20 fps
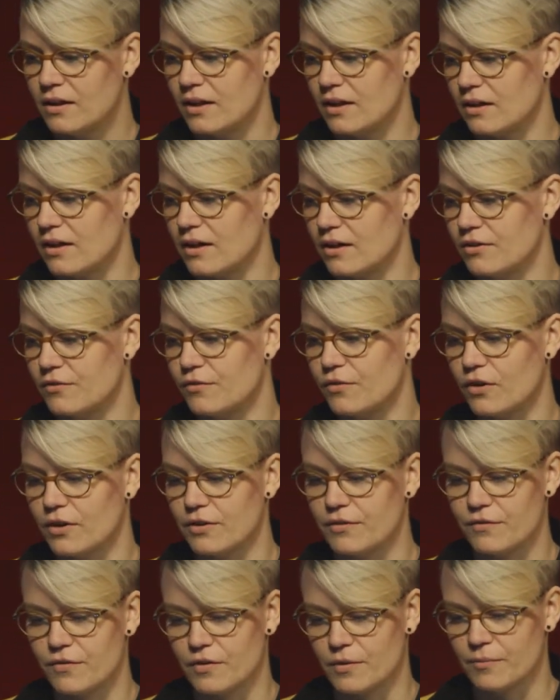kind of
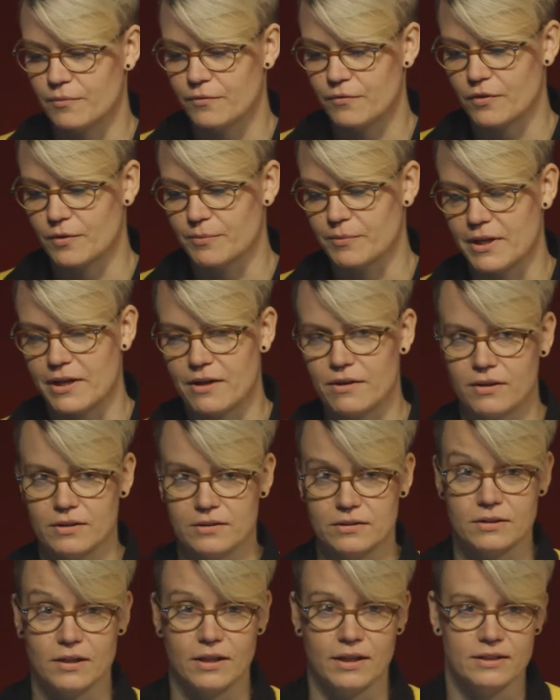learn from there
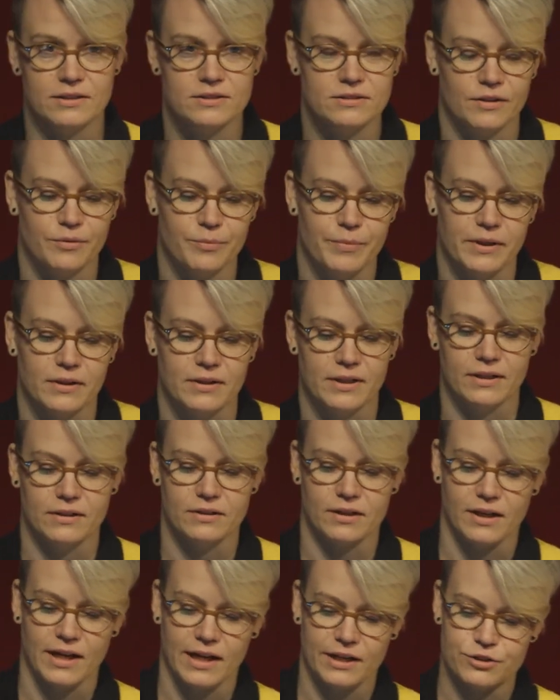and start building the
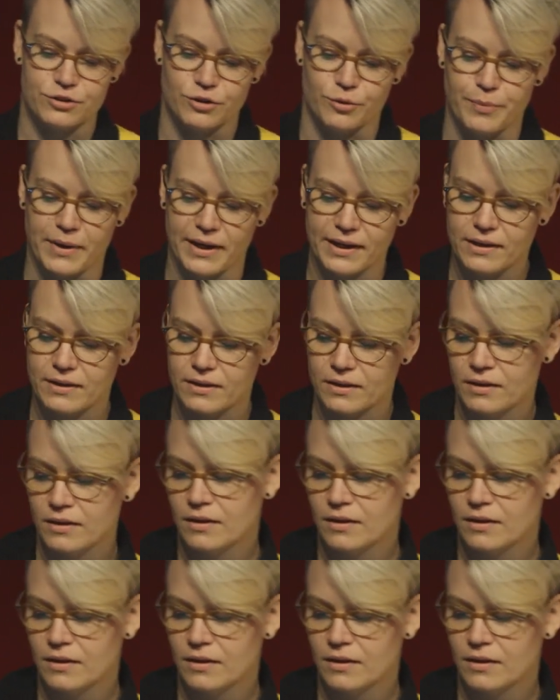actual bank.